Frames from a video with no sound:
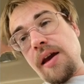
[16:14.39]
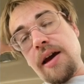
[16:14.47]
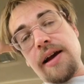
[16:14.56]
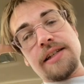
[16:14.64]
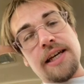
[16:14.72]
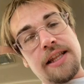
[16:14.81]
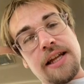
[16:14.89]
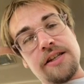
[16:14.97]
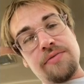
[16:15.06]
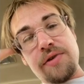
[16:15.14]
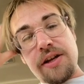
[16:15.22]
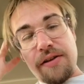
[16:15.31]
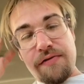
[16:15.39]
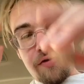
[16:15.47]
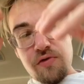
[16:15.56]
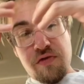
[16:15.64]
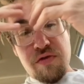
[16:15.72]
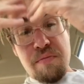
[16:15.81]
I take that to mean if
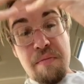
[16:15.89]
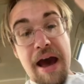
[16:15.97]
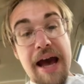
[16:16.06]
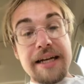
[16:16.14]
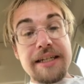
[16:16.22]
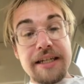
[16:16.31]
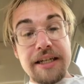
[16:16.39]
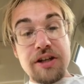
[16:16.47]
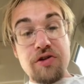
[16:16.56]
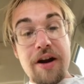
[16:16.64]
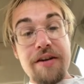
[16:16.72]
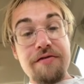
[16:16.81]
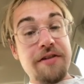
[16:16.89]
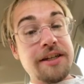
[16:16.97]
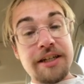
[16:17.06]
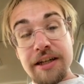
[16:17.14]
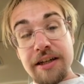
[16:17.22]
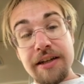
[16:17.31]
you've imagined a great
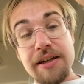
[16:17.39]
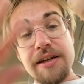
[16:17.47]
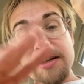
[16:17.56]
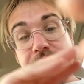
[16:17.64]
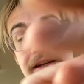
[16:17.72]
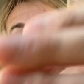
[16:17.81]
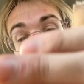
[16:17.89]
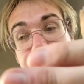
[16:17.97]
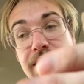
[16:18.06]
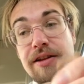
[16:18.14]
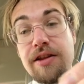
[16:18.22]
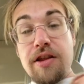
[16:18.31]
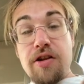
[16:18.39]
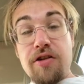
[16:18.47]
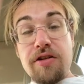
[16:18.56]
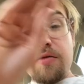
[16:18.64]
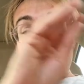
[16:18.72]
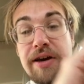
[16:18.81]
vision,
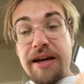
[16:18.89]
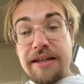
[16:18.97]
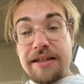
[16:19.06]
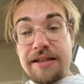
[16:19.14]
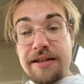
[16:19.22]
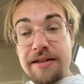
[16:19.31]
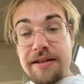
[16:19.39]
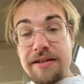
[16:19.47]
learn the base.